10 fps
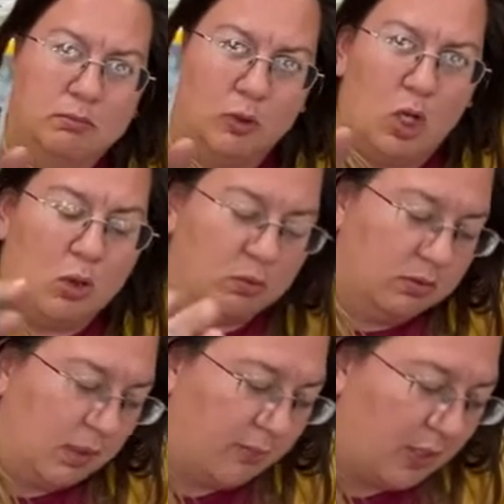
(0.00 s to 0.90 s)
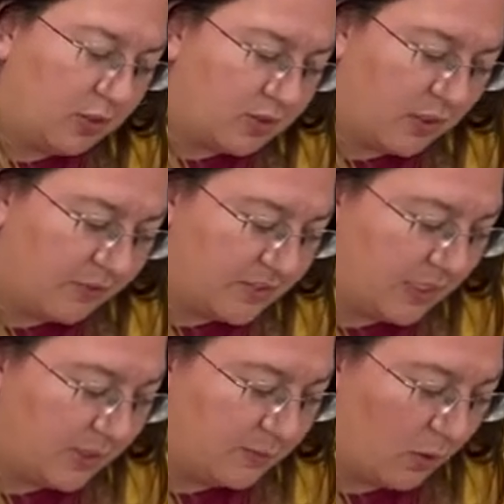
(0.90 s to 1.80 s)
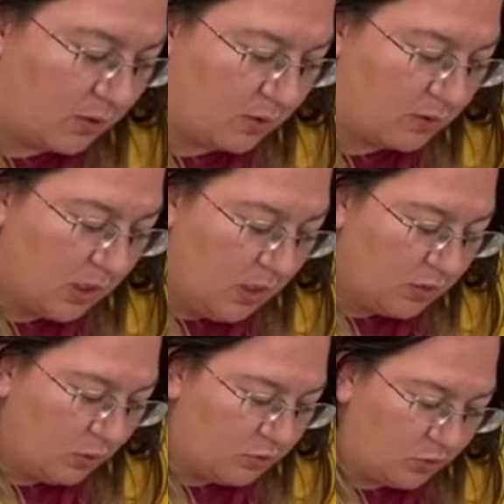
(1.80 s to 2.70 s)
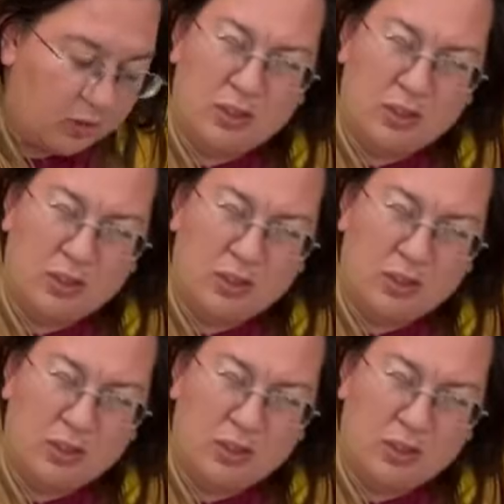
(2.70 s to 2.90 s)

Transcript: loan and buy yourself a set of these markers, don't do it.